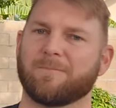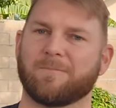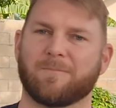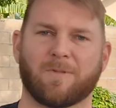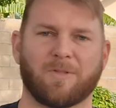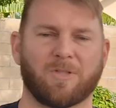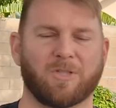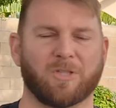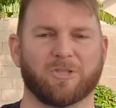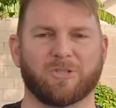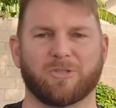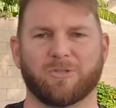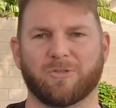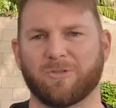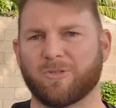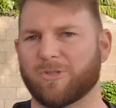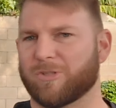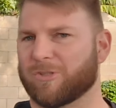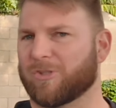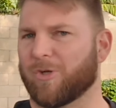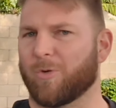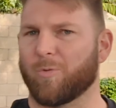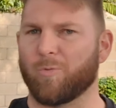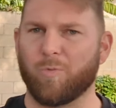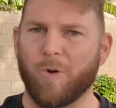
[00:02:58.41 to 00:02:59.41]
Just,
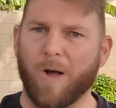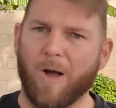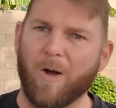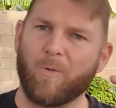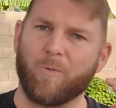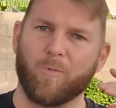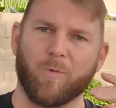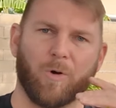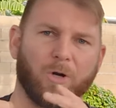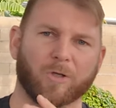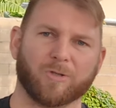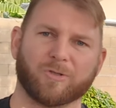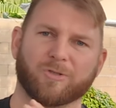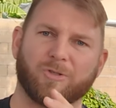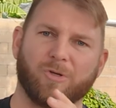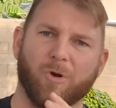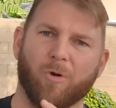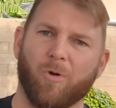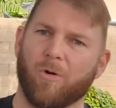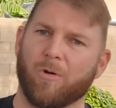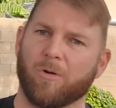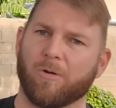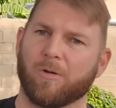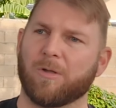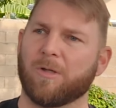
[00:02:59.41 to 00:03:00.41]
just a well-worked
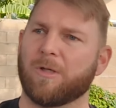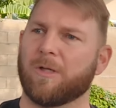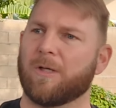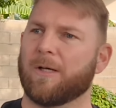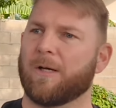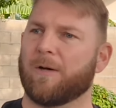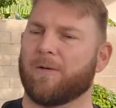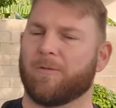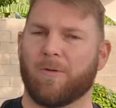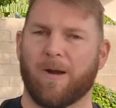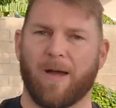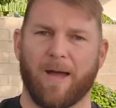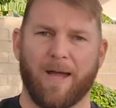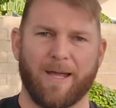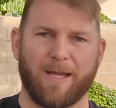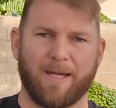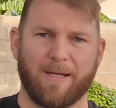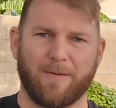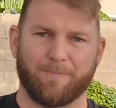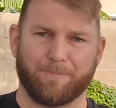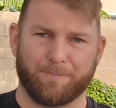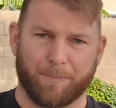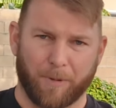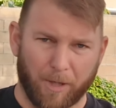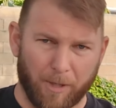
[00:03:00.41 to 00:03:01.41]
goal,
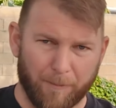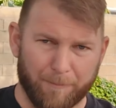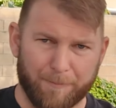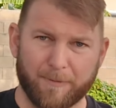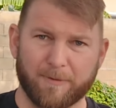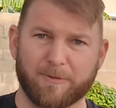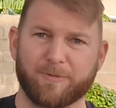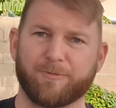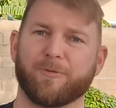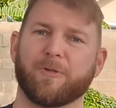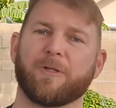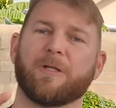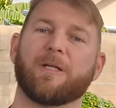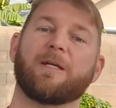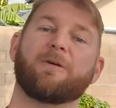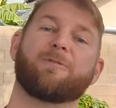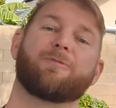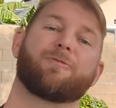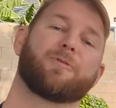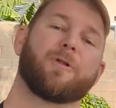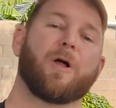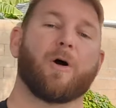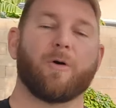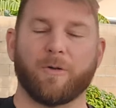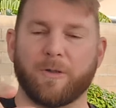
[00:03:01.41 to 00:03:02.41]
right? Purposefully
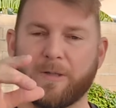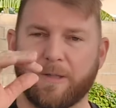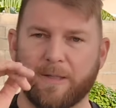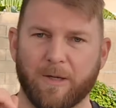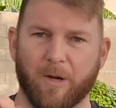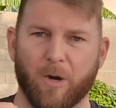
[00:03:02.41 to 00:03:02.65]
floating it